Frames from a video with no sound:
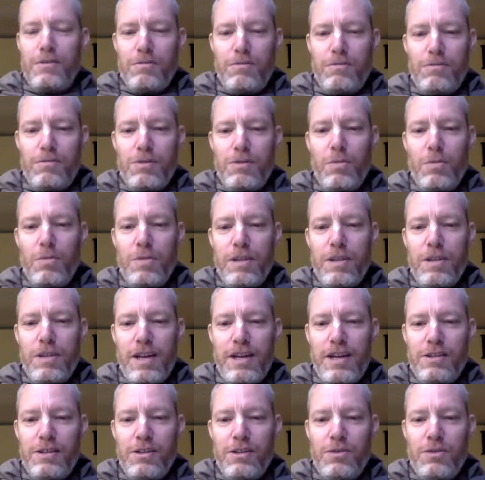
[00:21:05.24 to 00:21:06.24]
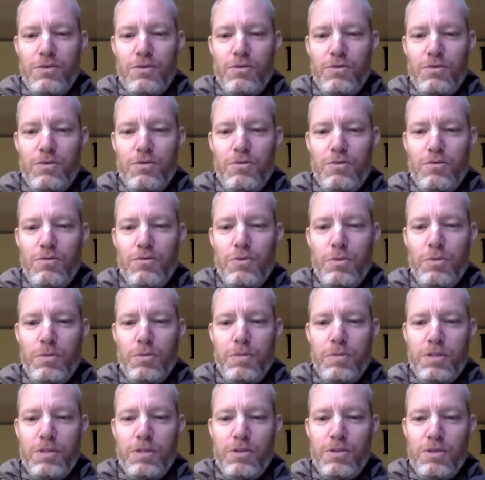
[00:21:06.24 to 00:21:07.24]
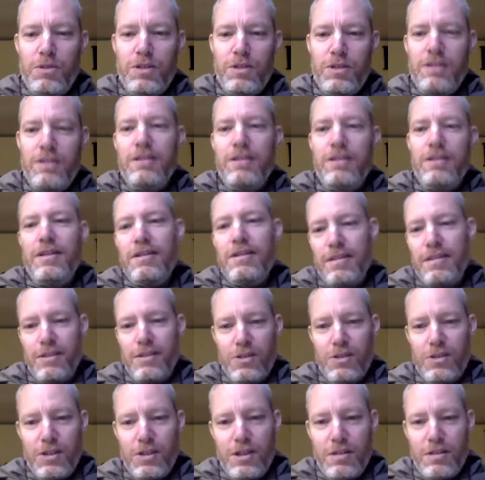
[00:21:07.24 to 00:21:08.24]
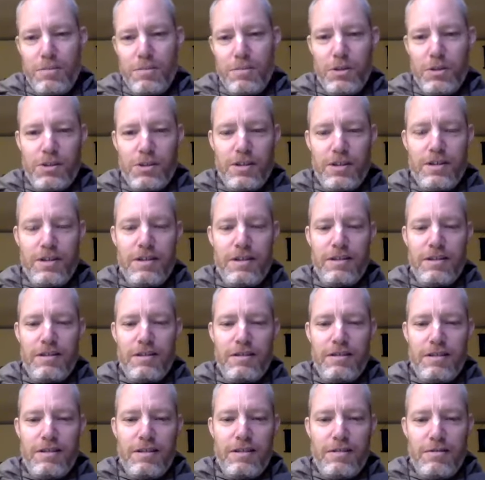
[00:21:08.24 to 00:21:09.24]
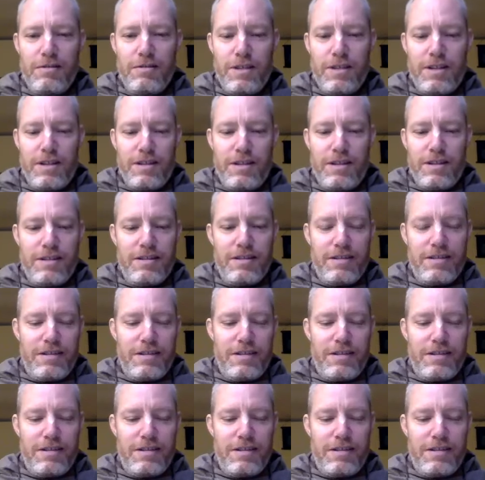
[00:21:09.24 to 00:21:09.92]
gopi hands it to Rupa Manjari, and then she puts it on Radha.